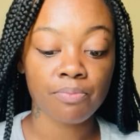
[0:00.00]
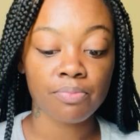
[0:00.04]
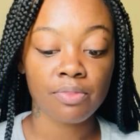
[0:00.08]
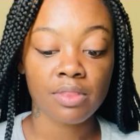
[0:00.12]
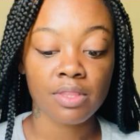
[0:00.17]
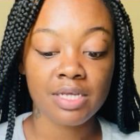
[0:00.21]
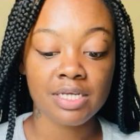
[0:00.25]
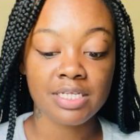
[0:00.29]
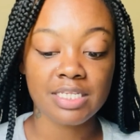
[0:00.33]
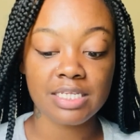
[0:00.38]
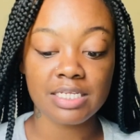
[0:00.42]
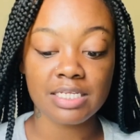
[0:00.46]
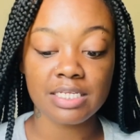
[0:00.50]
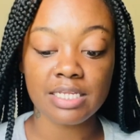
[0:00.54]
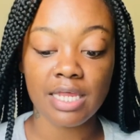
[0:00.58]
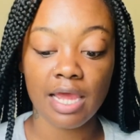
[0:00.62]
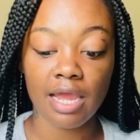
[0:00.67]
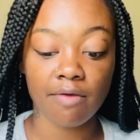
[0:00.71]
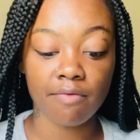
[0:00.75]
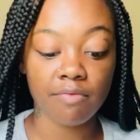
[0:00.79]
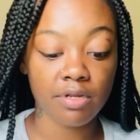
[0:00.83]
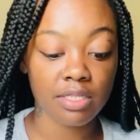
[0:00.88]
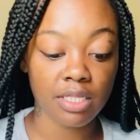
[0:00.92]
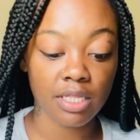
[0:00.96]
since
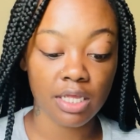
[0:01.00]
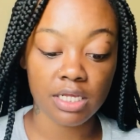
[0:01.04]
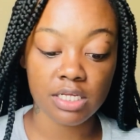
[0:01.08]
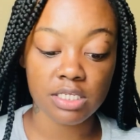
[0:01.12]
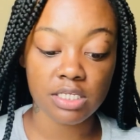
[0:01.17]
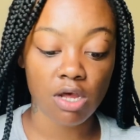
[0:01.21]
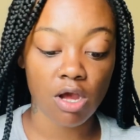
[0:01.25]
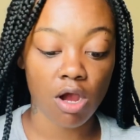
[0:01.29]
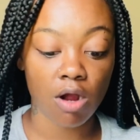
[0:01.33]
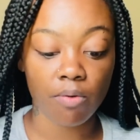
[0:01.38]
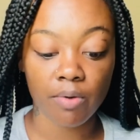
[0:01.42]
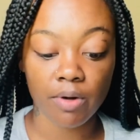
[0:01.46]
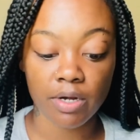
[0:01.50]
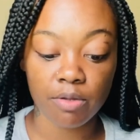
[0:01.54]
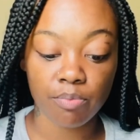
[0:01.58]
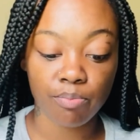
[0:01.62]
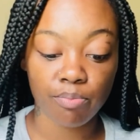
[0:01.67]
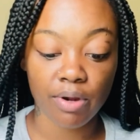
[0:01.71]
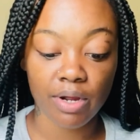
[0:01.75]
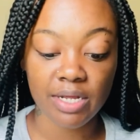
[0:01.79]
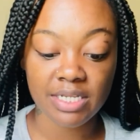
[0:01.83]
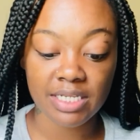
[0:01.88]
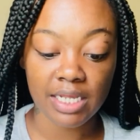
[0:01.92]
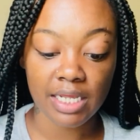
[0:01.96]
everything is already
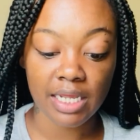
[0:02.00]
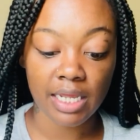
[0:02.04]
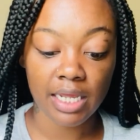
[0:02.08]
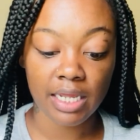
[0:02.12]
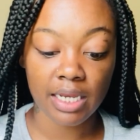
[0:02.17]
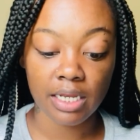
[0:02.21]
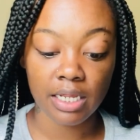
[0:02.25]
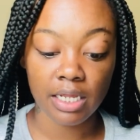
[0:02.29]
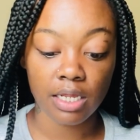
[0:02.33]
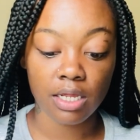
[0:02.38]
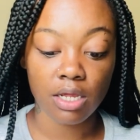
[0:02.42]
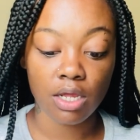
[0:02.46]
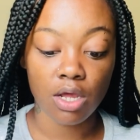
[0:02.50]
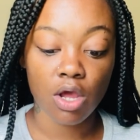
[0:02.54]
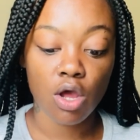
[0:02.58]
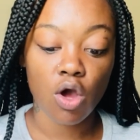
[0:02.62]
present in it,